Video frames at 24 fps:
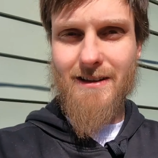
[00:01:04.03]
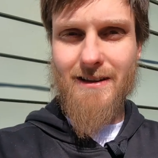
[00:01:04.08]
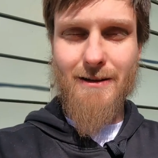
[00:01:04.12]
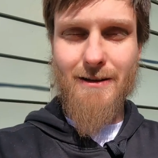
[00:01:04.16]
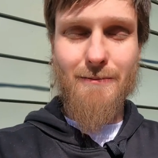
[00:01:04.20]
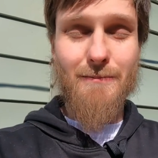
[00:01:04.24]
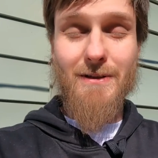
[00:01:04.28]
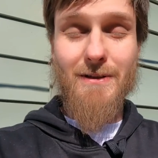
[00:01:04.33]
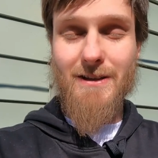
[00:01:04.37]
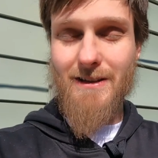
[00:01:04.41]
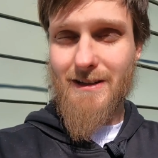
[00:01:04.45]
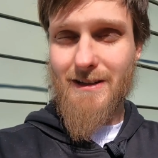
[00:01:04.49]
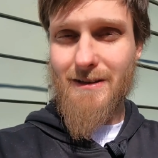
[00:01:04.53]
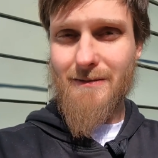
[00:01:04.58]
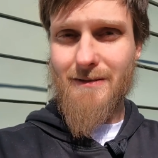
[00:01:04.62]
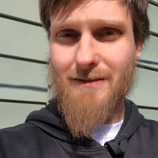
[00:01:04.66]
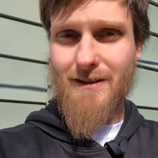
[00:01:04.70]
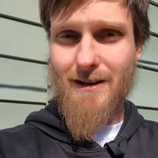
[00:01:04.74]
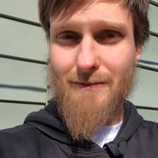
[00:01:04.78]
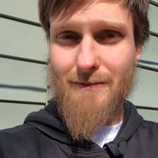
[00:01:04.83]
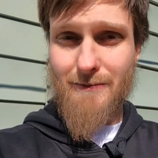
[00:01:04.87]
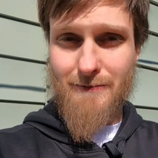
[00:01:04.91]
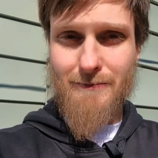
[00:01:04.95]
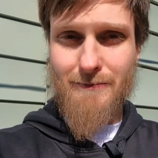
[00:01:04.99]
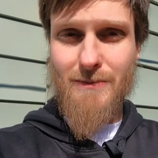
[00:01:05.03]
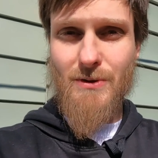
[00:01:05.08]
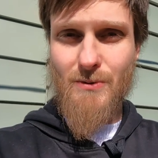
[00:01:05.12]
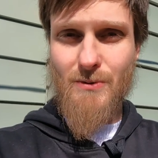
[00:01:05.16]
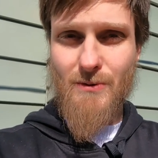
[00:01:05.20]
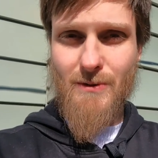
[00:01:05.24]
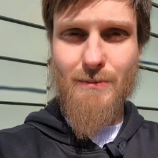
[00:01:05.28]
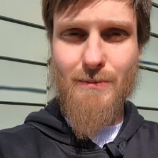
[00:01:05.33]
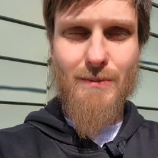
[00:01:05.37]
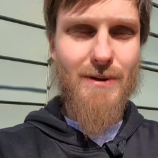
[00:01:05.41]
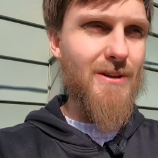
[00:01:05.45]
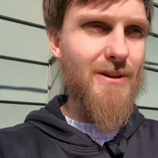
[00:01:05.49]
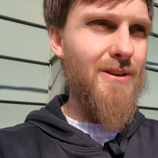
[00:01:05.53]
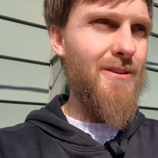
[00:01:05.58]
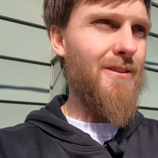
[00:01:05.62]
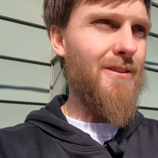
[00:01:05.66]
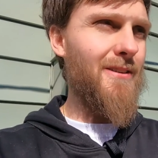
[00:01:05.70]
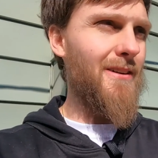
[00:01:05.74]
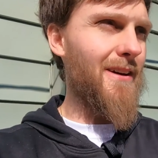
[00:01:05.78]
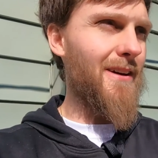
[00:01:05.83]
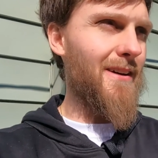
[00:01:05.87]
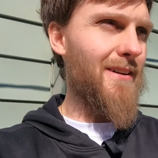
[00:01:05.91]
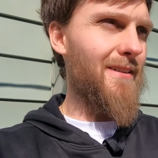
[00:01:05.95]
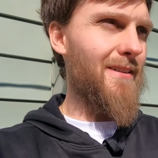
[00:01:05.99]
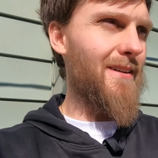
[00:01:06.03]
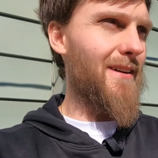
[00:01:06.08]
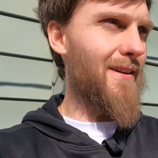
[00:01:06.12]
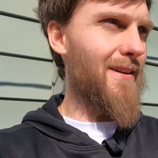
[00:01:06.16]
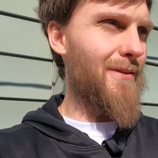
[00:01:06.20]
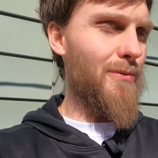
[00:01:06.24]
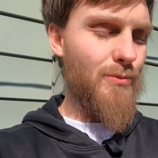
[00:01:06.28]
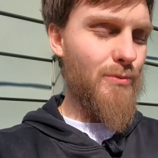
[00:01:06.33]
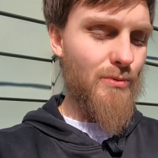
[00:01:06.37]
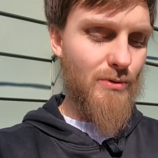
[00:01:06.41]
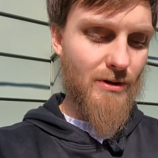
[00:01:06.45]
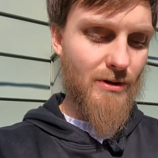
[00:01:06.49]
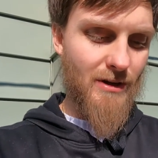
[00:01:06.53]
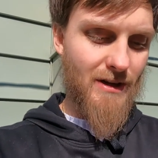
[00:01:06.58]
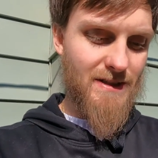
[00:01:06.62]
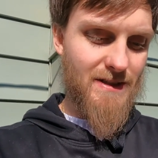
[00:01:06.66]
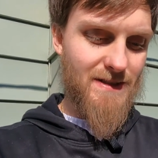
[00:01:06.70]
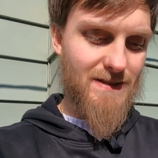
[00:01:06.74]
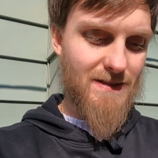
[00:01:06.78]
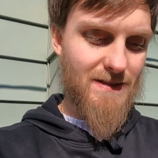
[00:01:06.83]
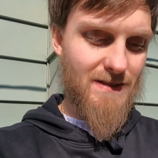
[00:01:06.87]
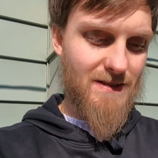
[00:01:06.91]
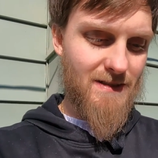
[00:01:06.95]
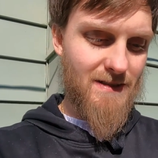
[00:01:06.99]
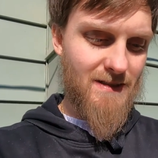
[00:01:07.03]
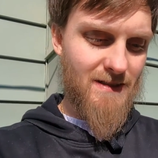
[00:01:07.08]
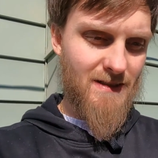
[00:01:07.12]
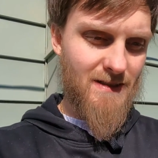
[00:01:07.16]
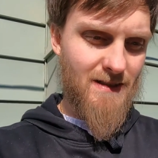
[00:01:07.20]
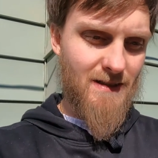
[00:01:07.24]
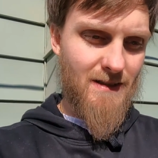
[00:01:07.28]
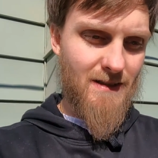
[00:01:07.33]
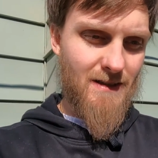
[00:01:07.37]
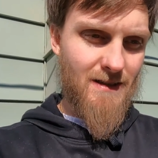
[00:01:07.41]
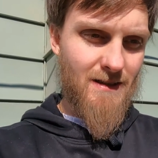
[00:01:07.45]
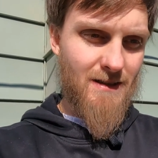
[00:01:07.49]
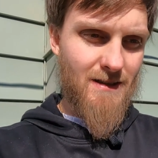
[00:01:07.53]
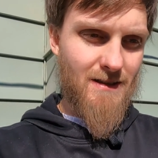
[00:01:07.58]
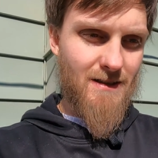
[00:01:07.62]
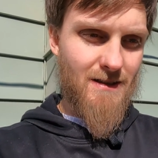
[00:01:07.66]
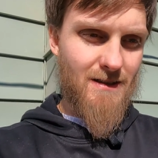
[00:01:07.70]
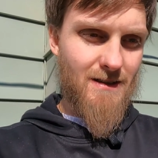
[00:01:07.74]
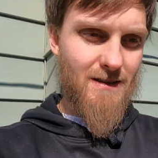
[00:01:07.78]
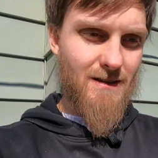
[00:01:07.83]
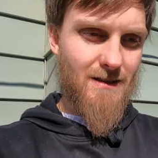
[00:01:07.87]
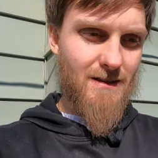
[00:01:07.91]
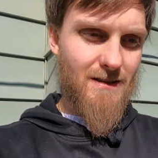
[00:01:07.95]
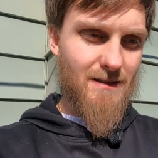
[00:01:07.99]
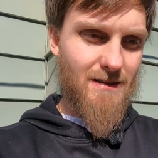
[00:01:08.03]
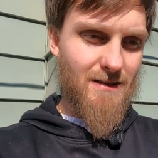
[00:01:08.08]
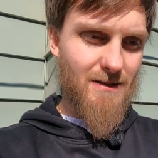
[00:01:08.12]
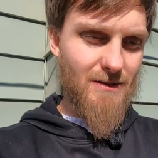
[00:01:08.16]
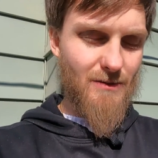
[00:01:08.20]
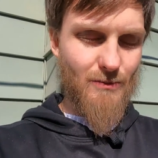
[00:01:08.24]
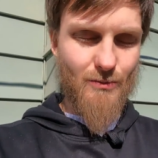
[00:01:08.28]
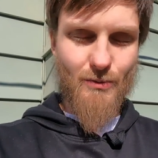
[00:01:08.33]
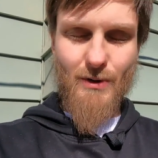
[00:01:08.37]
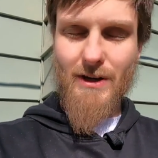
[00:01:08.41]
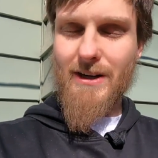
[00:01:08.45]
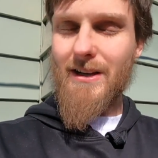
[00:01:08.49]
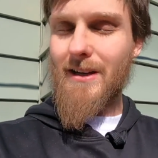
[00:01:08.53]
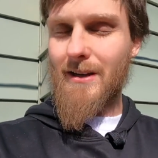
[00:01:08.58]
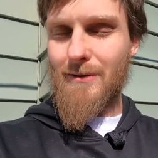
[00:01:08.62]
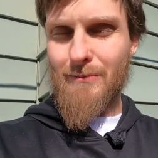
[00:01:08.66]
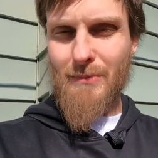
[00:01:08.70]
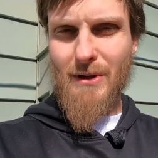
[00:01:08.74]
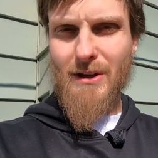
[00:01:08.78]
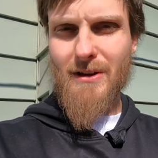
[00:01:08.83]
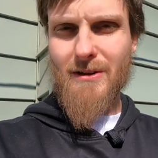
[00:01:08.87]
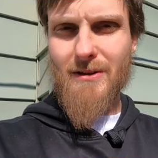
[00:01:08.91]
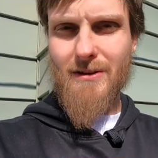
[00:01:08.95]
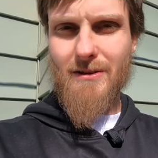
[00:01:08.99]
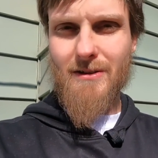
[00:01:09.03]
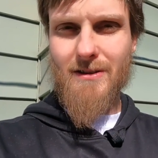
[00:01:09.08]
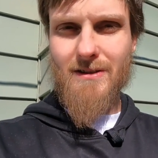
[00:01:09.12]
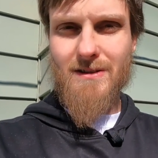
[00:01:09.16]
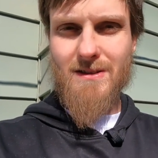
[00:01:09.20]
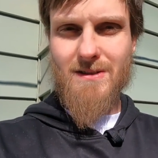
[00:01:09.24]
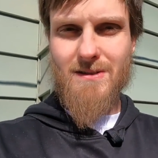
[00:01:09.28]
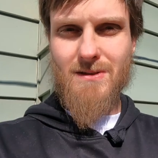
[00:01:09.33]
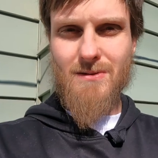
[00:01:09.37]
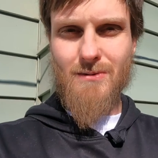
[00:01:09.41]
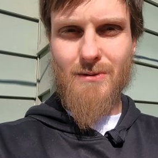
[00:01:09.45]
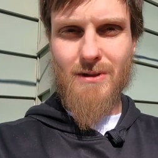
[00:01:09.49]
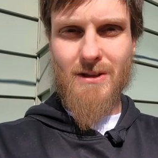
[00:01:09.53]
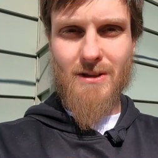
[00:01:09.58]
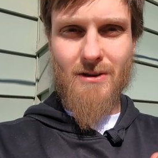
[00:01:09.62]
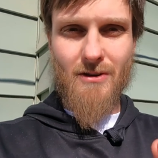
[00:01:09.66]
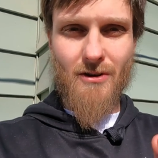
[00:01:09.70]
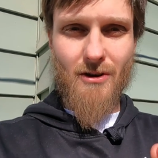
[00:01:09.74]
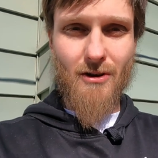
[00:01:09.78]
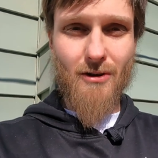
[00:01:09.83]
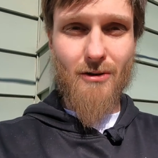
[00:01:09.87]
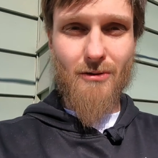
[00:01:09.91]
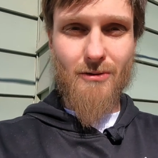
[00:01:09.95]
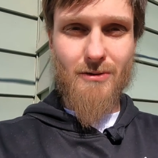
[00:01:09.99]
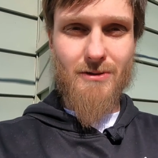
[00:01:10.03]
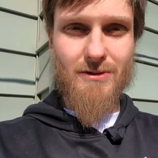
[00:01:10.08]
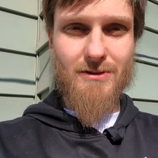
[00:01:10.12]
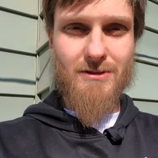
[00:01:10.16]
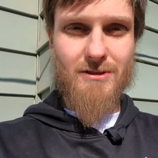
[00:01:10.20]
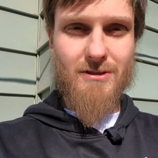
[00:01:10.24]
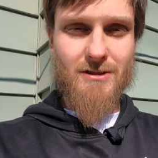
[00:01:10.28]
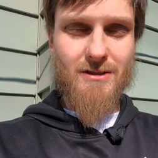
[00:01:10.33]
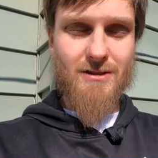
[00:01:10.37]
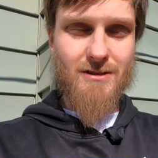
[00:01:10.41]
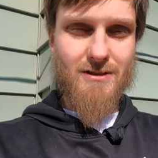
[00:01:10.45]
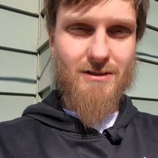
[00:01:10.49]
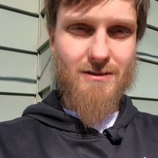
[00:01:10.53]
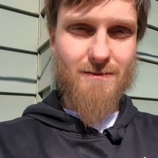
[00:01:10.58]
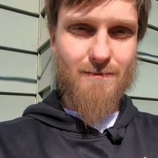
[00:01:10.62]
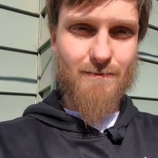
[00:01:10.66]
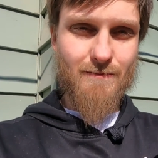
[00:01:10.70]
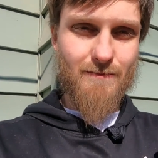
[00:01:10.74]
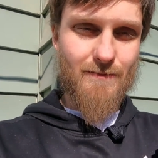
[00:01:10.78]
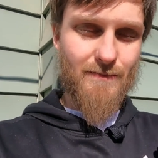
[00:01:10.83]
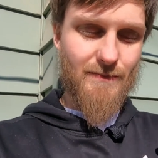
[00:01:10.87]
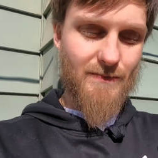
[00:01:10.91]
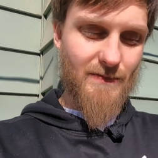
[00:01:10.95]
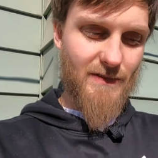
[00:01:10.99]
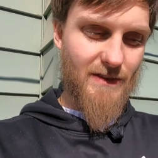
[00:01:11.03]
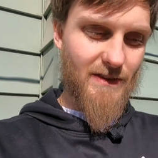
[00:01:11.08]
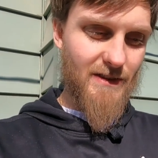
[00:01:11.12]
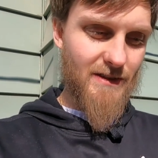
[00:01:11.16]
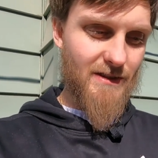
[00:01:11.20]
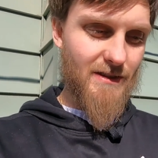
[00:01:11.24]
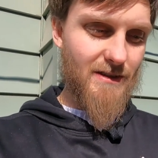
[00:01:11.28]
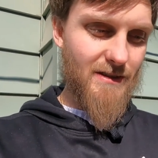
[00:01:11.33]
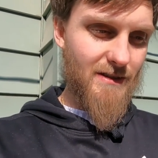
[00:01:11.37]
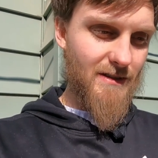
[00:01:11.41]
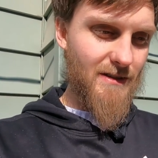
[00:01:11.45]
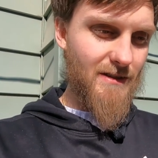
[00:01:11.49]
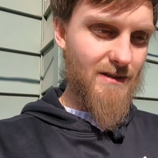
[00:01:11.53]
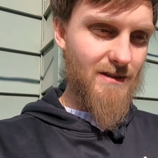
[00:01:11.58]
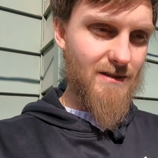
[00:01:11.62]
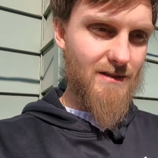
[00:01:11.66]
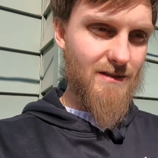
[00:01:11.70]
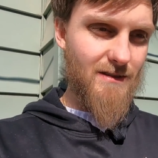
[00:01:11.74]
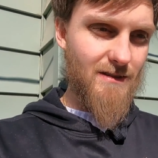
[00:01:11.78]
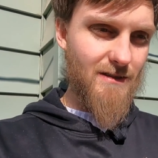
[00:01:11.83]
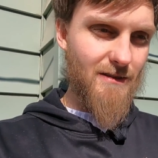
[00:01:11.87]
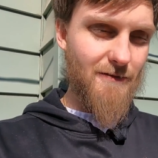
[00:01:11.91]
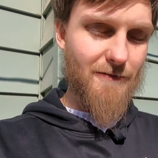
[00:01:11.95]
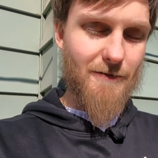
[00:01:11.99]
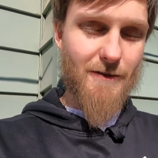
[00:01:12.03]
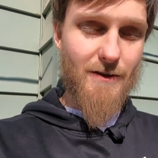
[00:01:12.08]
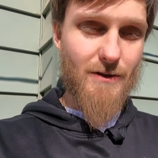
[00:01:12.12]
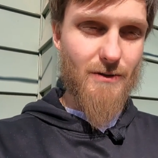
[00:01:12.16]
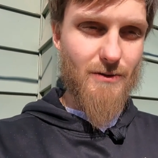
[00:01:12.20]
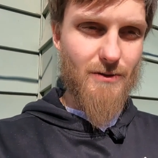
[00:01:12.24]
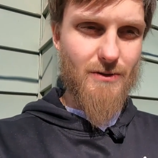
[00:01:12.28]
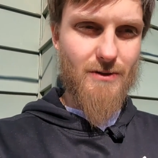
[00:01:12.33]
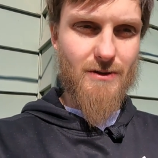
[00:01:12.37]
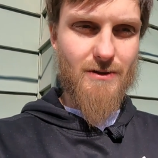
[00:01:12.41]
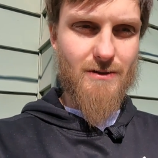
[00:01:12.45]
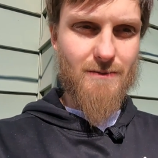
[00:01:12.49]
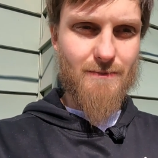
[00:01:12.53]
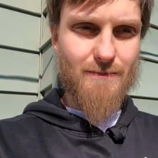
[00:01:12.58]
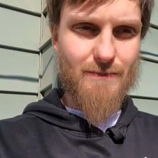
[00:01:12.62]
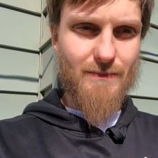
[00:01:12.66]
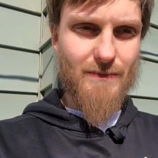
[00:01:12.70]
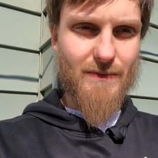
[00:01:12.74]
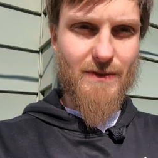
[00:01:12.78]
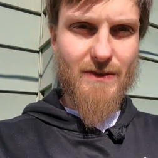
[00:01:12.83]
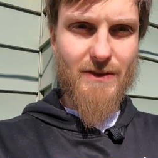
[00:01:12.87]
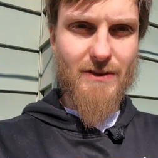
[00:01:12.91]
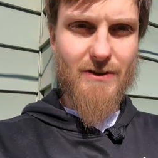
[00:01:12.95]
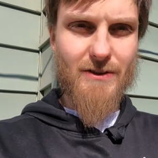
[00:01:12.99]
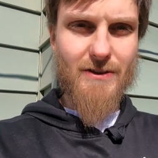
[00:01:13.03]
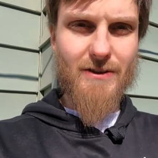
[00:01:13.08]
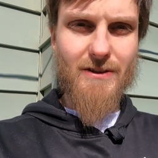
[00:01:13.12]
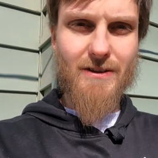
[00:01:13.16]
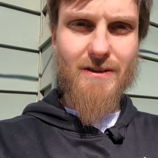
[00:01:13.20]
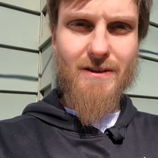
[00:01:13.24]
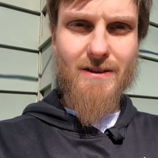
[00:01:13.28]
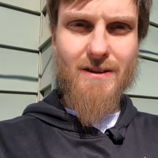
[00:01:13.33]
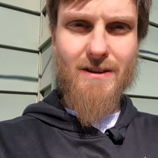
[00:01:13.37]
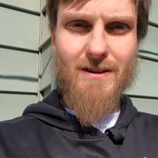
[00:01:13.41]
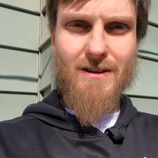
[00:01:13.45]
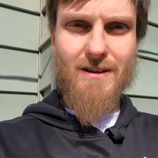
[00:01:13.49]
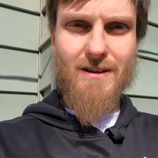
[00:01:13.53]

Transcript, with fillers: and I'm getting, I'm doing better, and I I realize this. A way to get better is to acknowledge the the failure, the